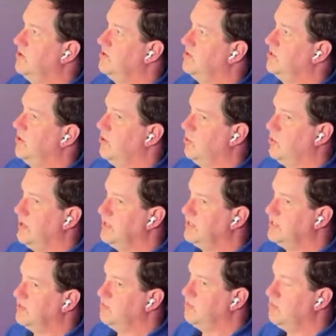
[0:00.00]
code, so
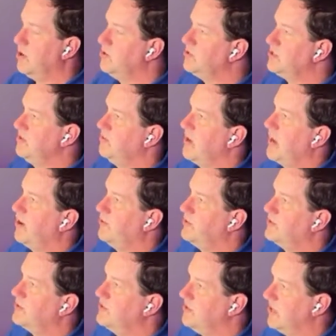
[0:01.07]
it's most
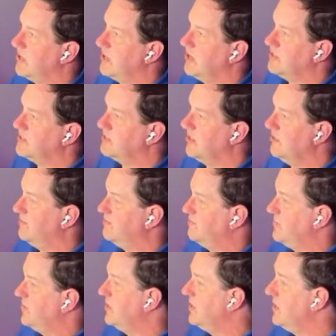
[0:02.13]
empowered to do that kind of stuff.
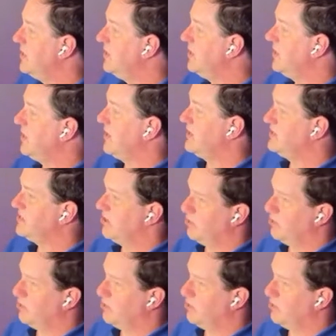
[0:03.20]
And